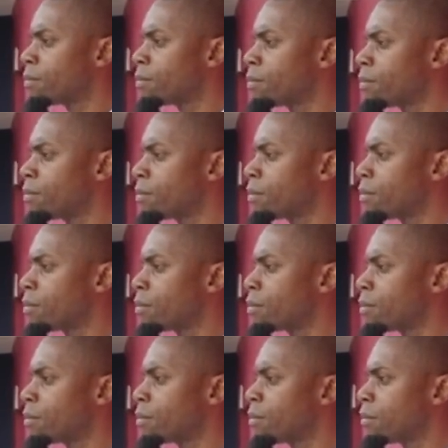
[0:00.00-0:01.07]

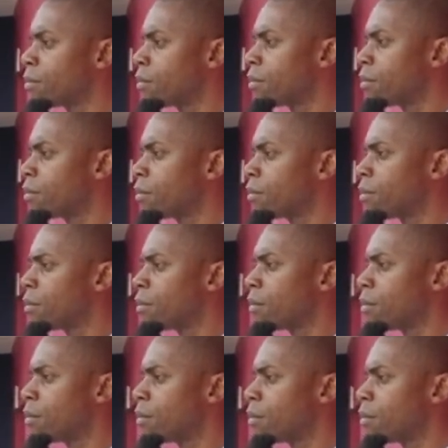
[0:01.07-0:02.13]

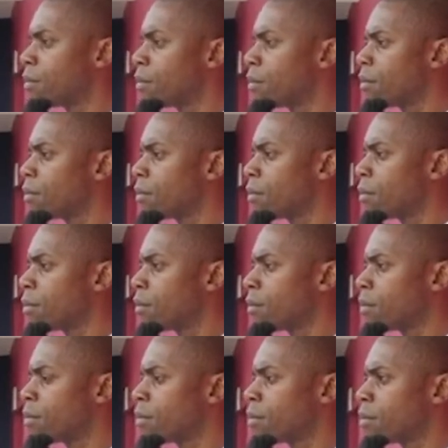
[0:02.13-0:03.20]

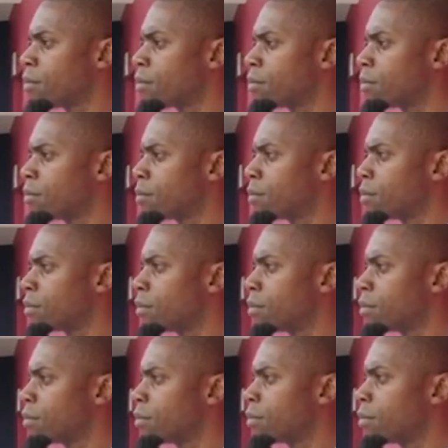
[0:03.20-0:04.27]

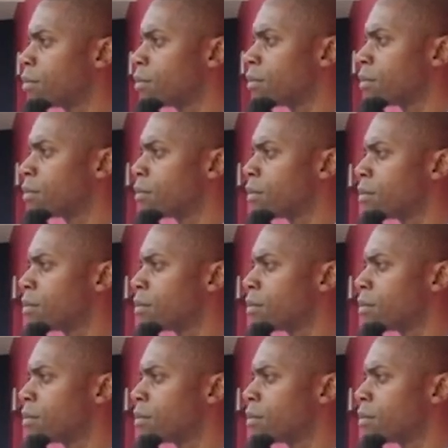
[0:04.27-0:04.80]
The person shown says nothing.